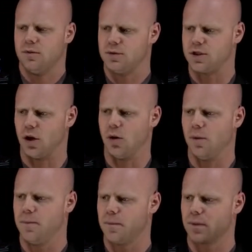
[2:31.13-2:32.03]

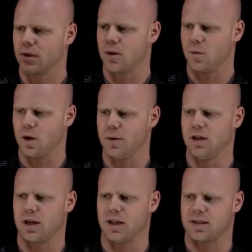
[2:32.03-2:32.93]
So when we
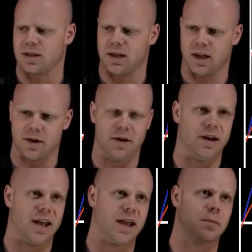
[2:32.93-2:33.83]
look at this, another
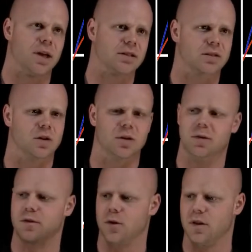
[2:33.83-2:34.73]
name that's going to
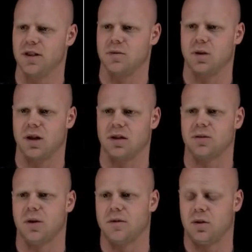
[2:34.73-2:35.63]
be for this
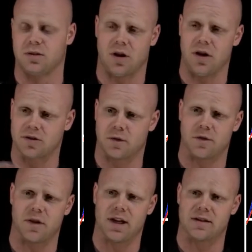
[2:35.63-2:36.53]
120 volts, also
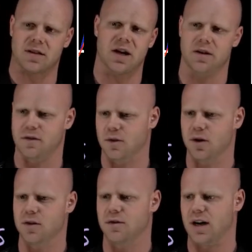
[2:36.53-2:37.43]
for that sine of
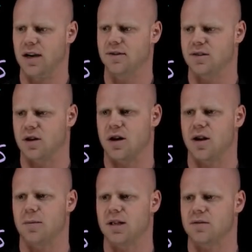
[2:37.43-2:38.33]
45, is an
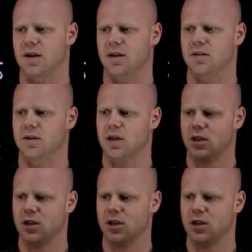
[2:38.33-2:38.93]
RMS value.